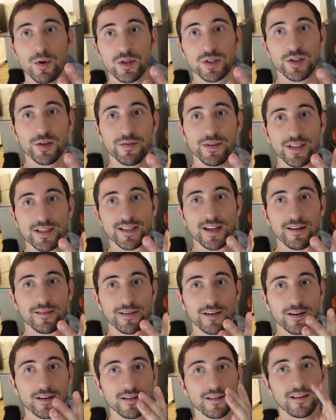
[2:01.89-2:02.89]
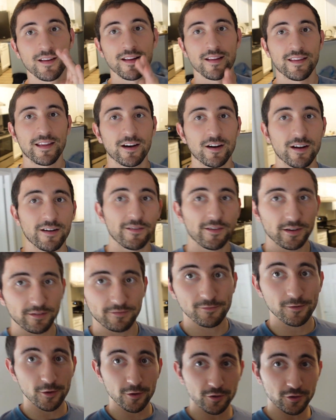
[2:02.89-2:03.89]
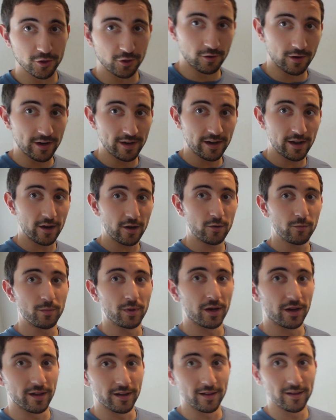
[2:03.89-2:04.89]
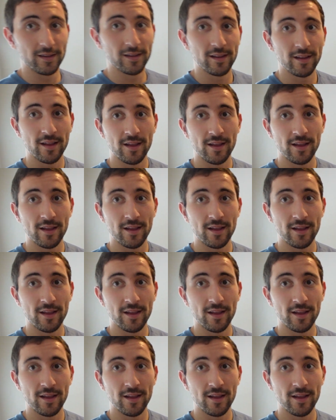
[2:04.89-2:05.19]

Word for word: most of his stuff here. They don't have any furniture right now, but